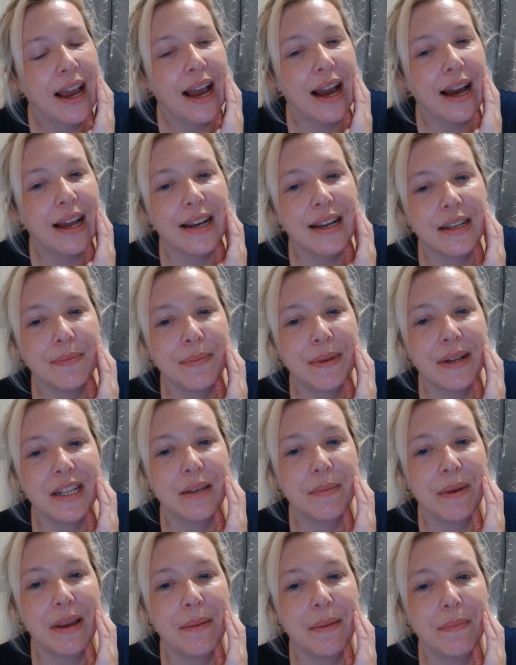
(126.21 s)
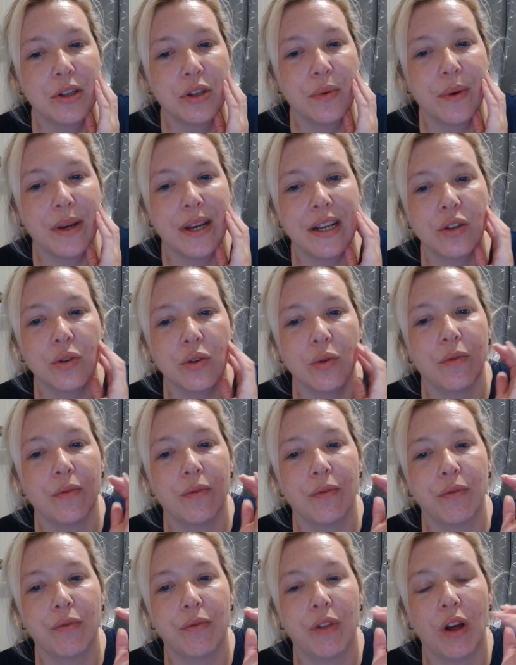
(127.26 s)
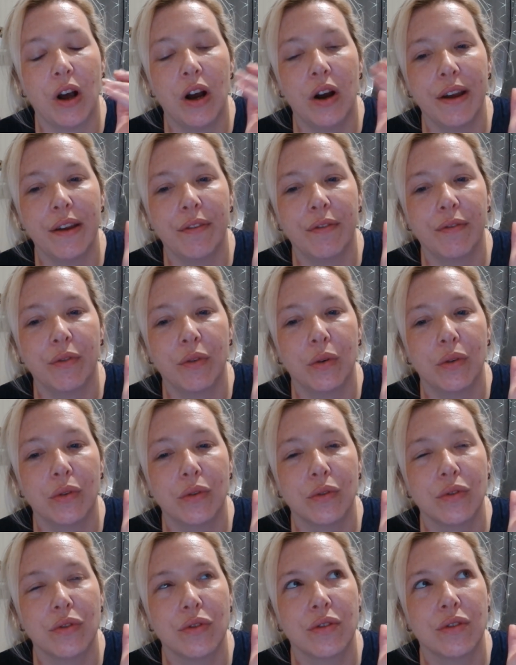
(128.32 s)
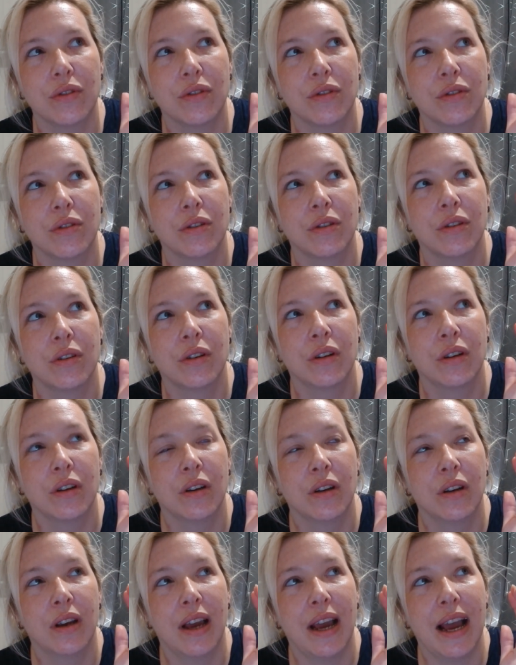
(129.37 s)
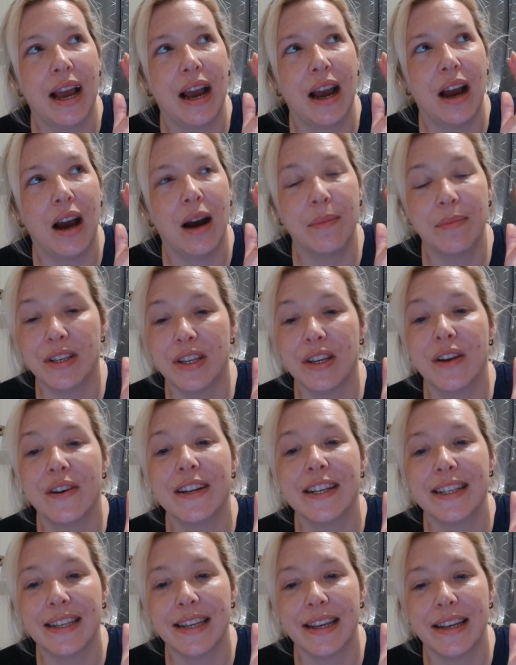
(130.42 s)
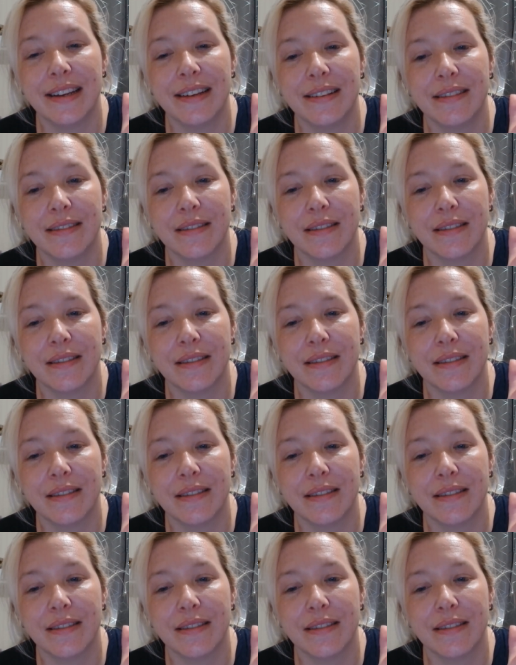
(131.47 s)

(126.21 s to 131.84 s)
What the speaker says: and it's meant to be between sort of the high 4s up to 19.